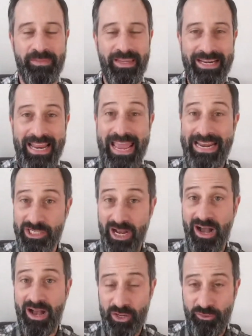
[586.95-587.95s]
an
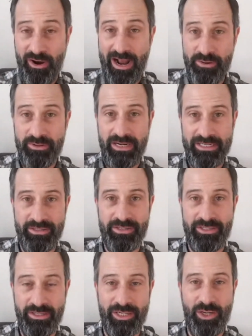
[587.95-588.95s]
HR crowd listens
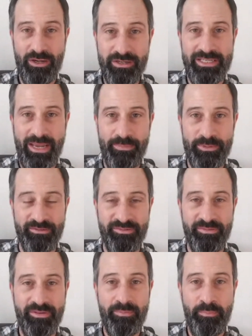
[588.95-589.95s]
to the concept of